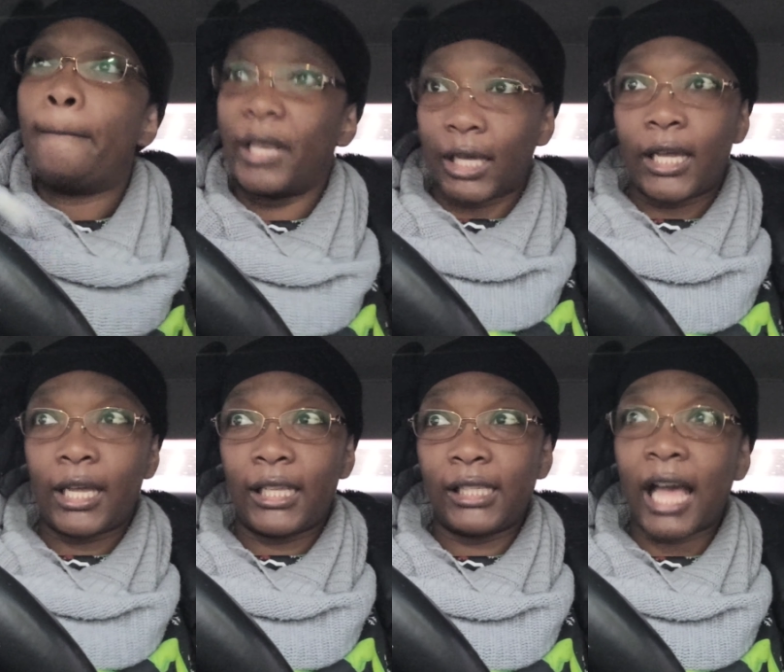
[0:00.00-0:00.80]

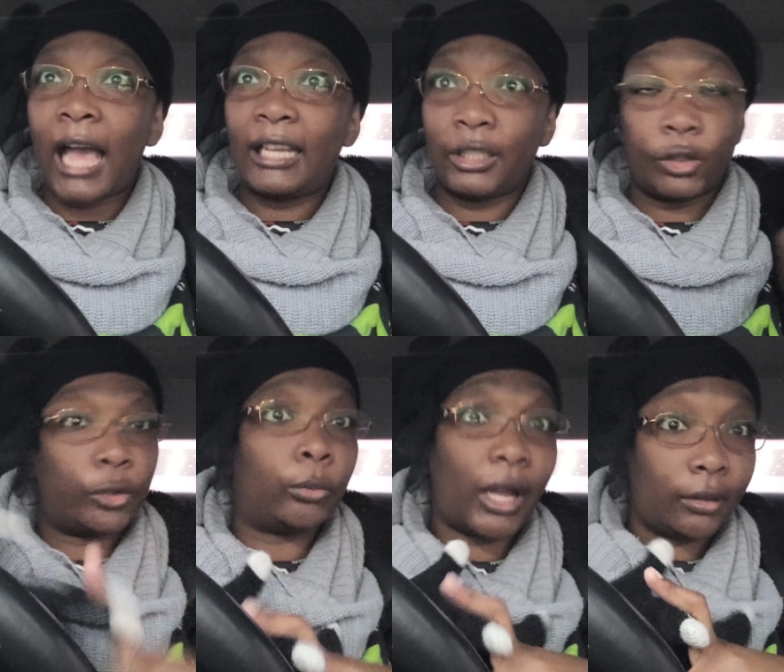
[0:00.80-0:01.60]
because I need to
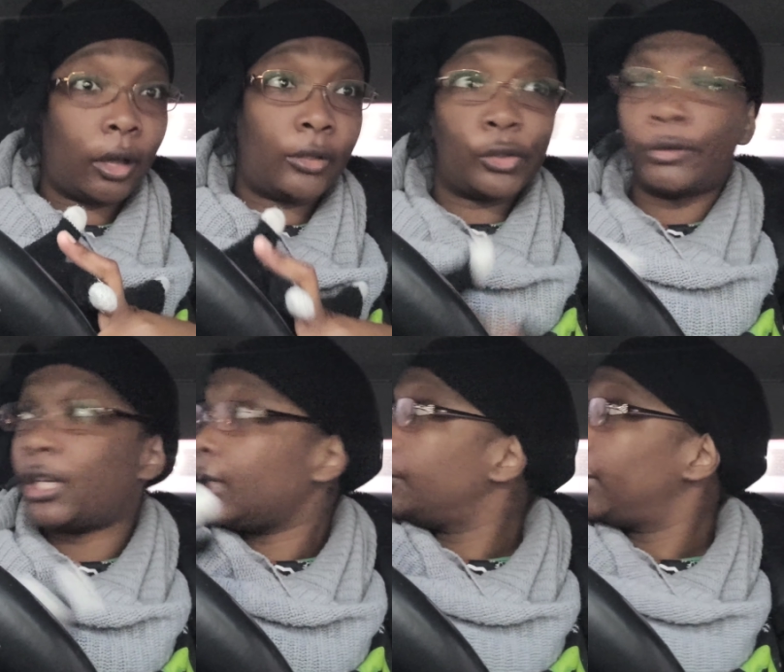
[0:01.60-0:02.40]
do my
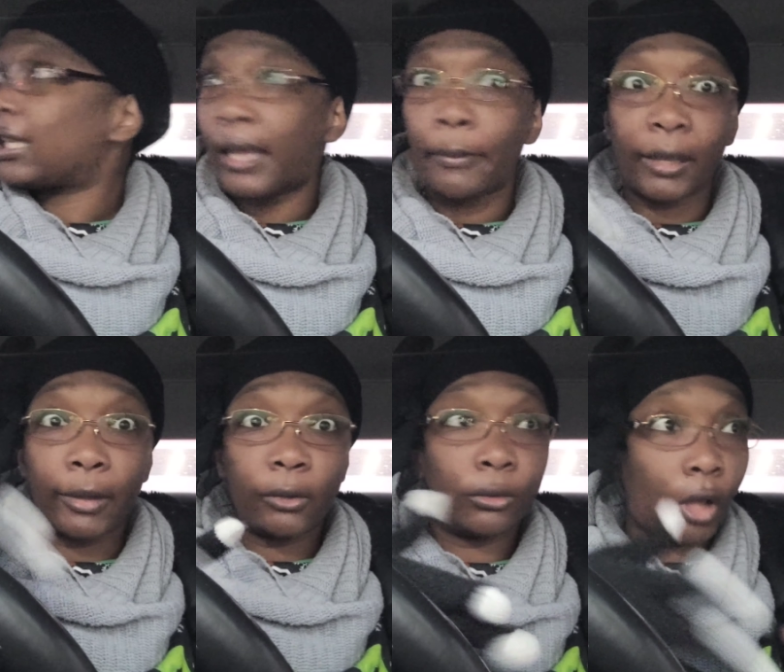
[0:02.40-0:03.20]
laundry because I make
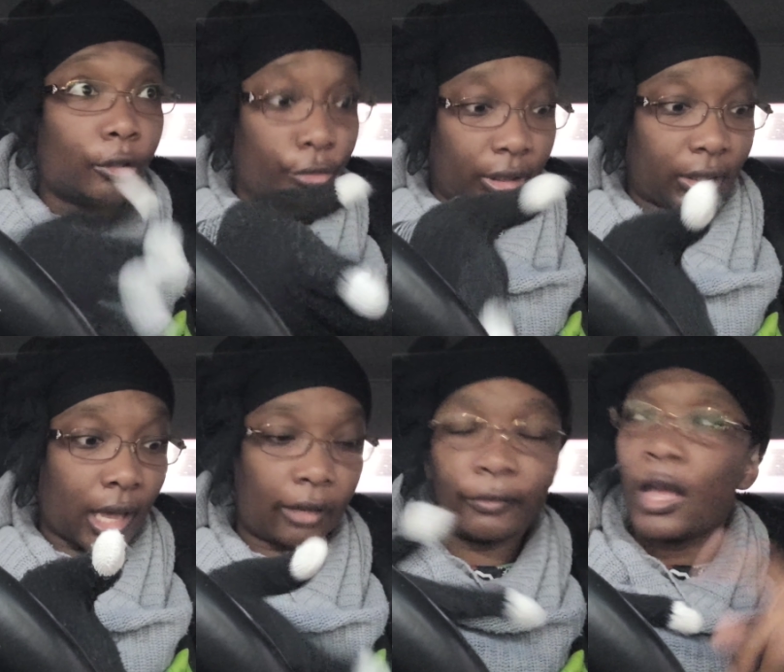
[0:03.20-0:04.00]
my own laundry
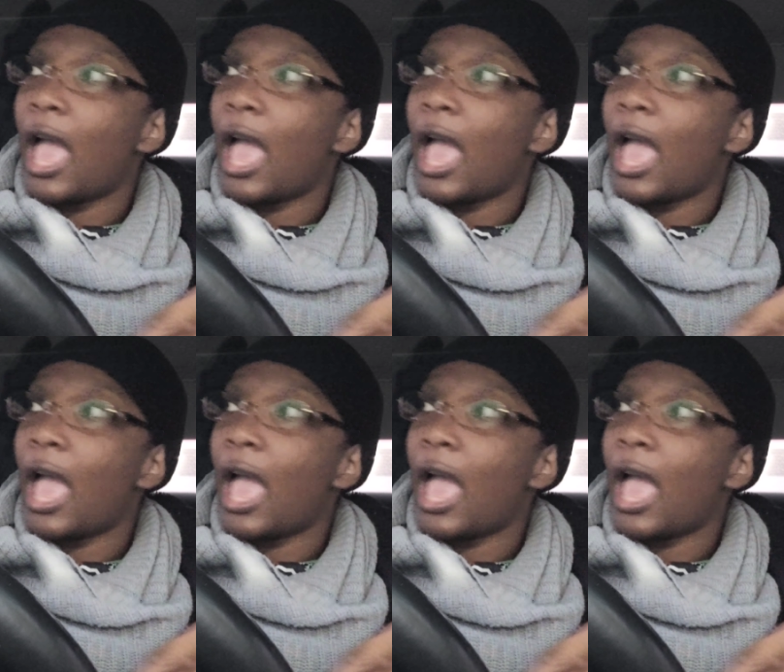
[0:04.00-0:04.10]
stuff